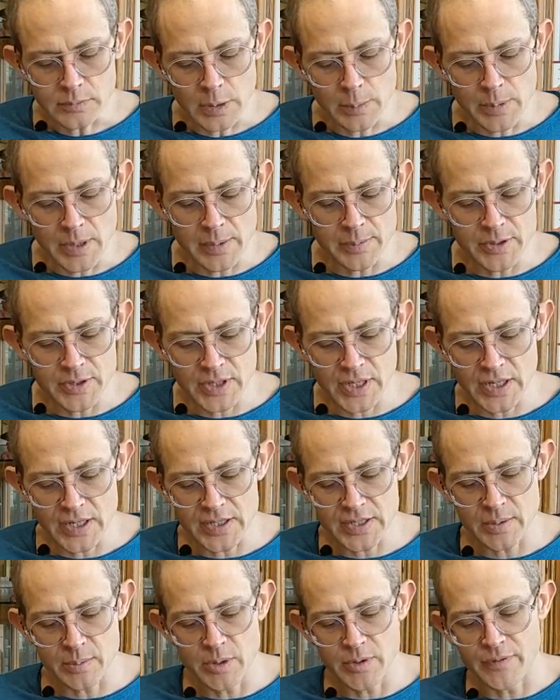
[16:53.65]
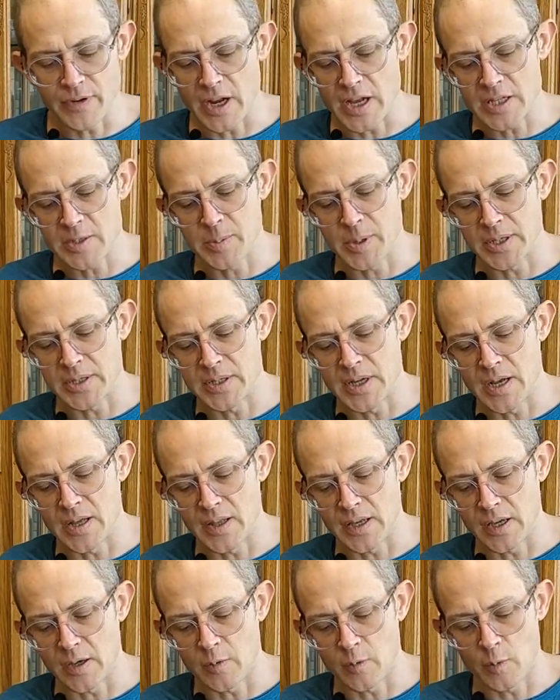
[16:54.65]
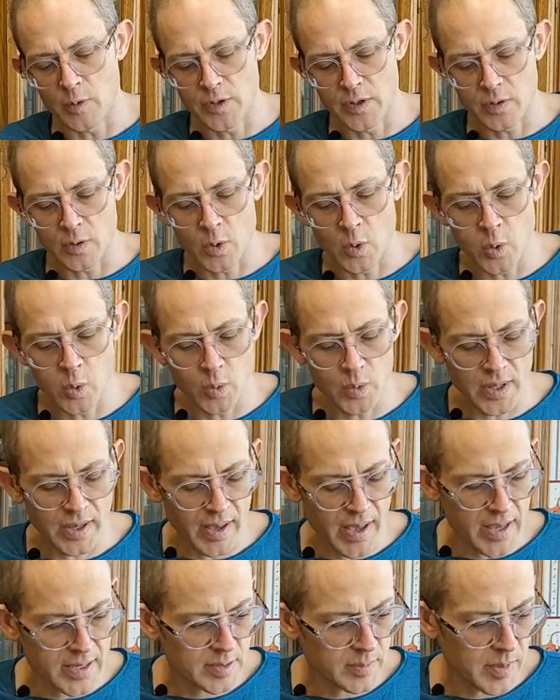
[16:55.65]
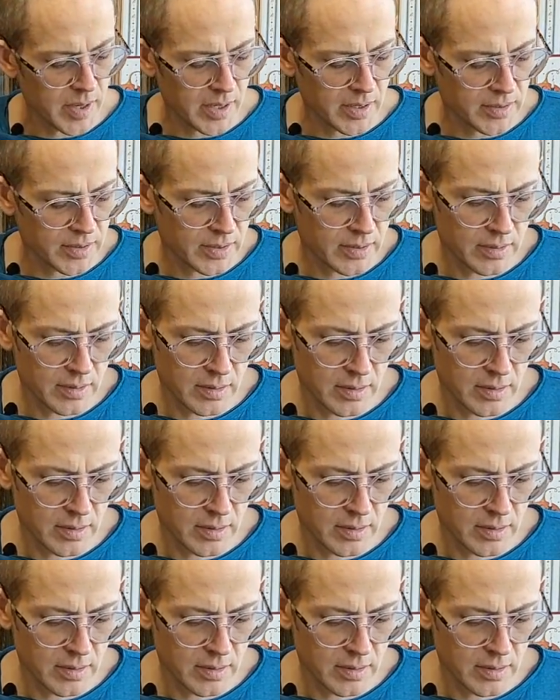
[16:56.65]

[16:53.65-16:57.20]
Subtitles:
but I'm just getting some different aspects now, like a real cooling aspect.